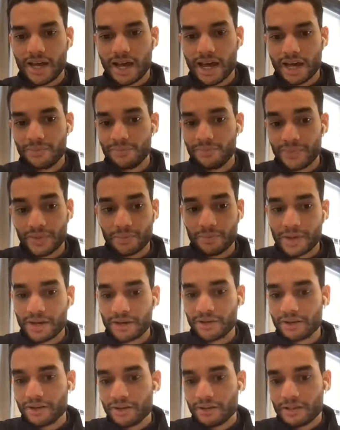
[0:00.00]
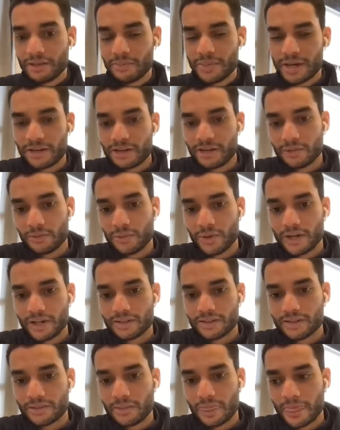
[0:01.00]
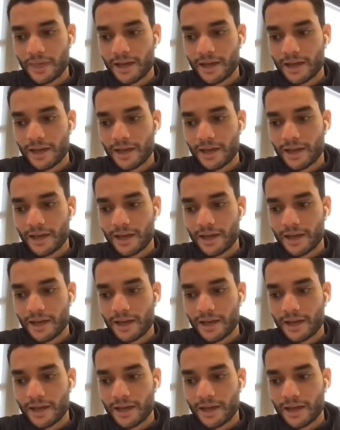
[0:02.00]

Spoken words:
the better it was.